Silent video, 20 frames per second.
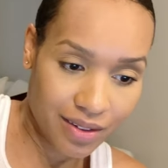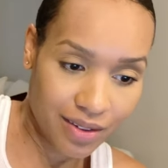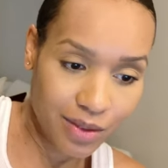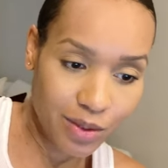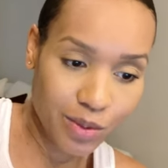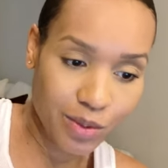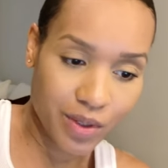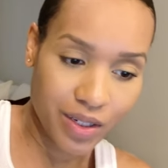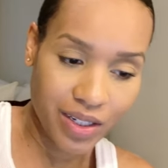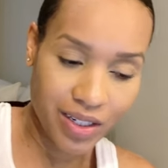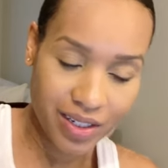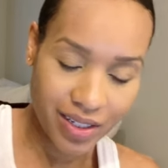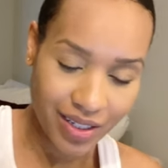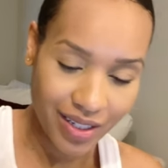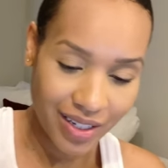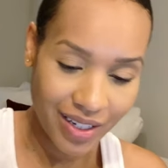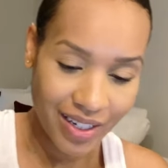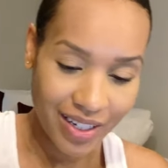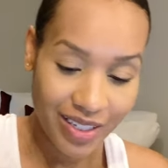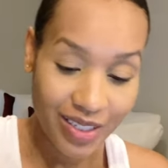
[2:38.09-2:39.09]
ooh,
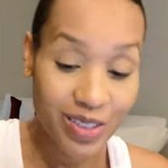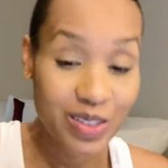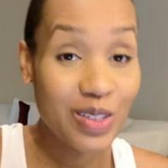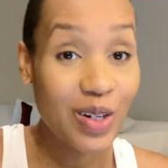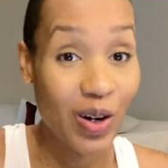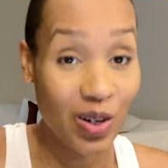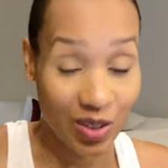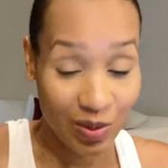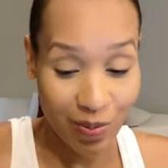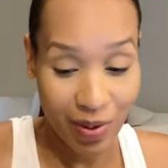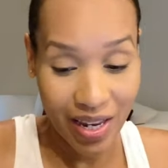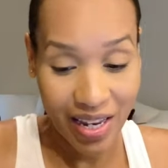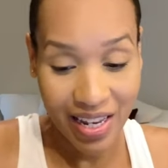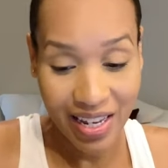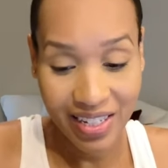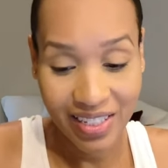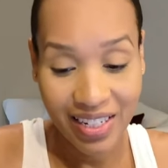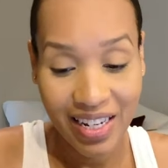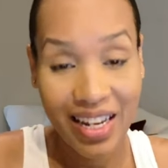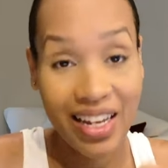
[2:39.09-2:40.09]

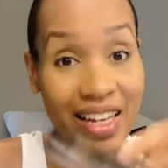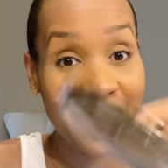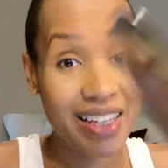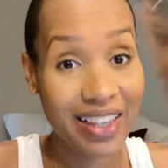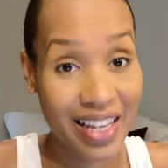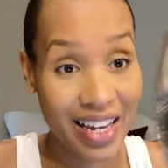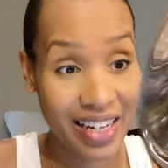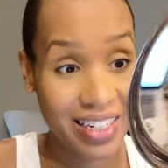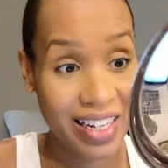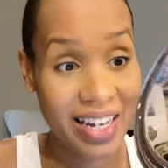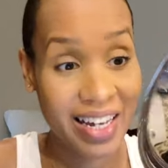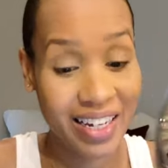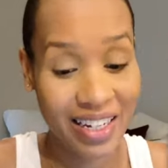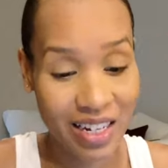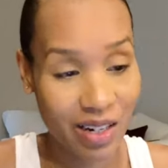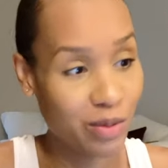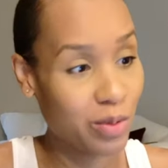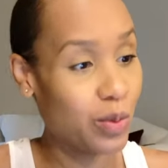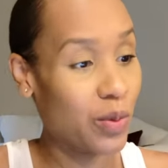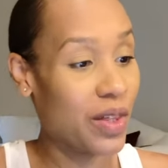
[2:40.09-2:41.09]
saucepan that
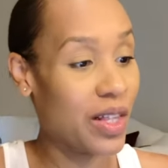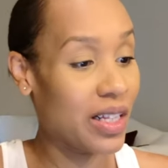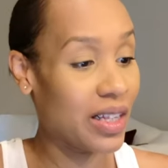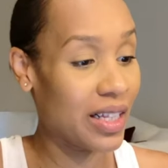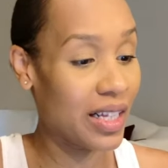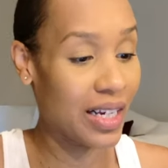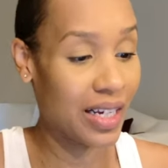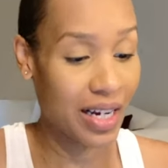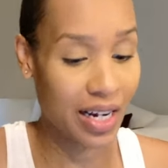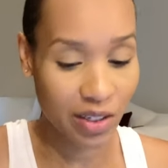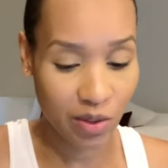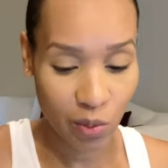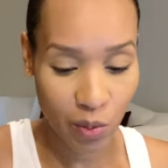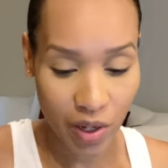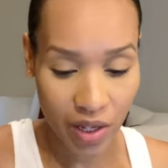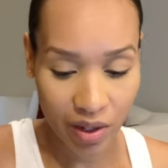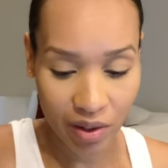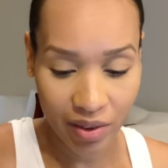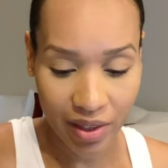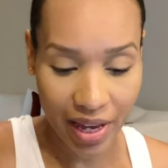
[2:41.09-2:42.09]
comes with the lid as
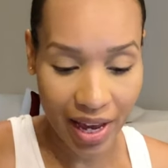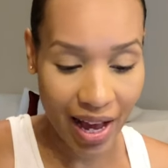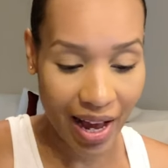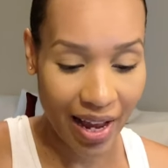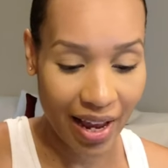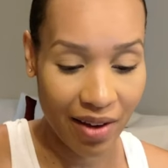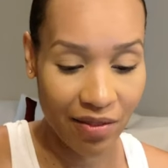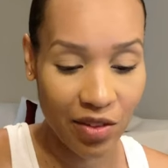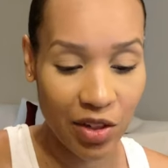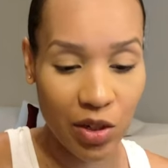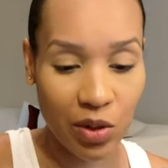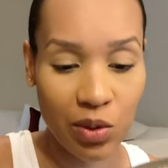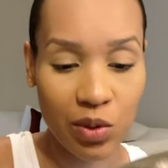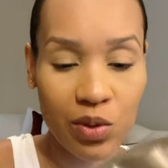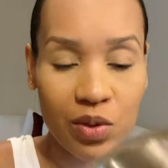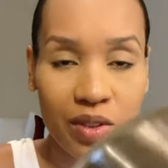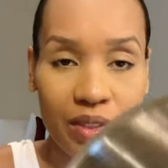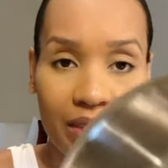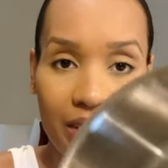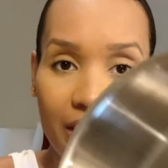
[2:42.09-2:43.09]
well that I have
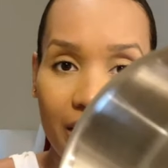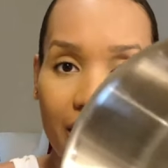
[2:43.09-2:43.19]
used.